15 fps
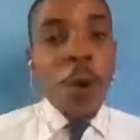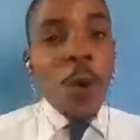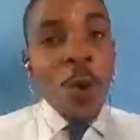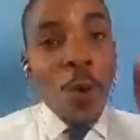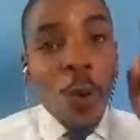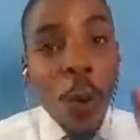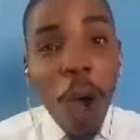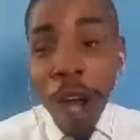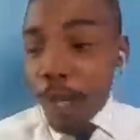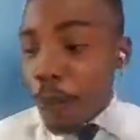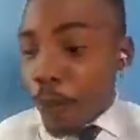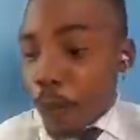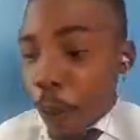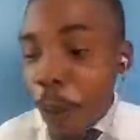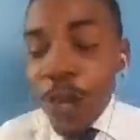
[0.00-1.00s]

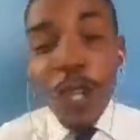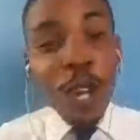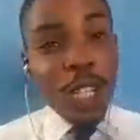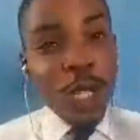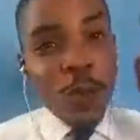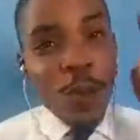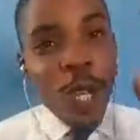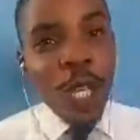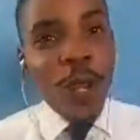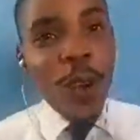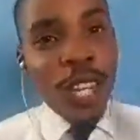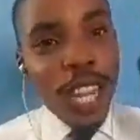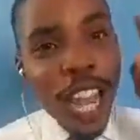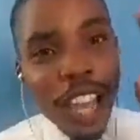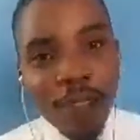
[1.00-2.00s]
What product will your
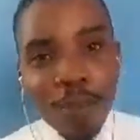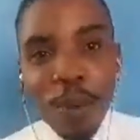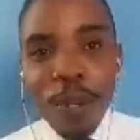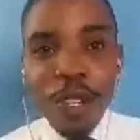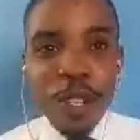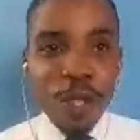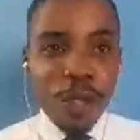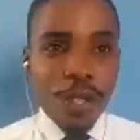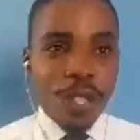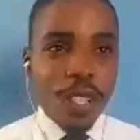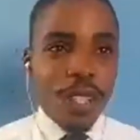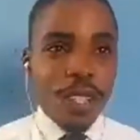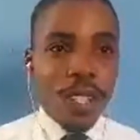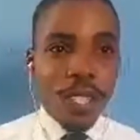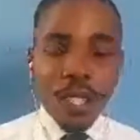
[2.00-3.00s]
life produce?
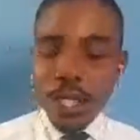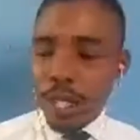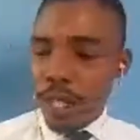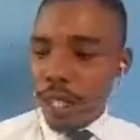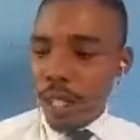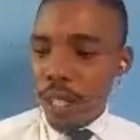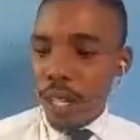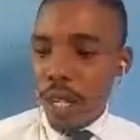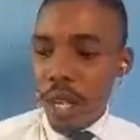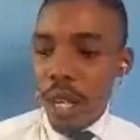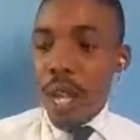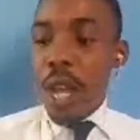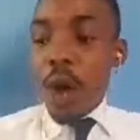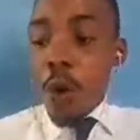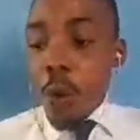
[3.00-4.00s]

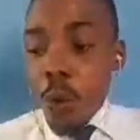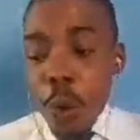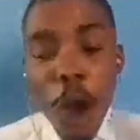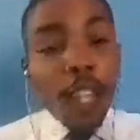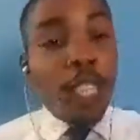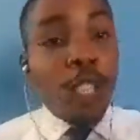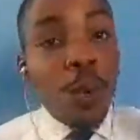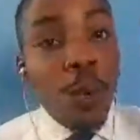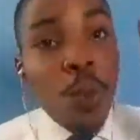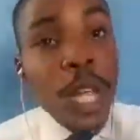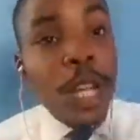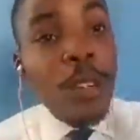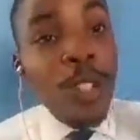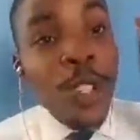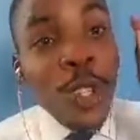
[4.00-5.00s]
What
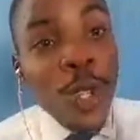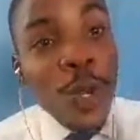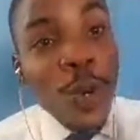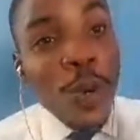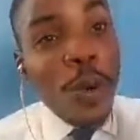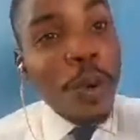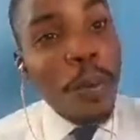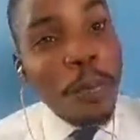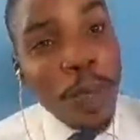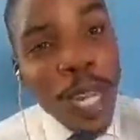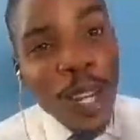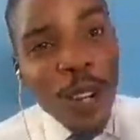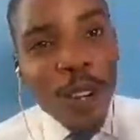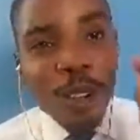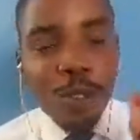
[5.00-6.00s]
will you be
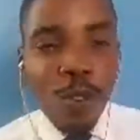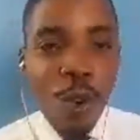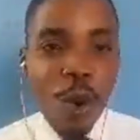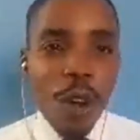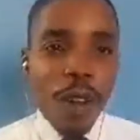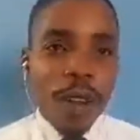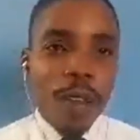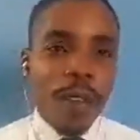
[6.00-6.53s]
known for?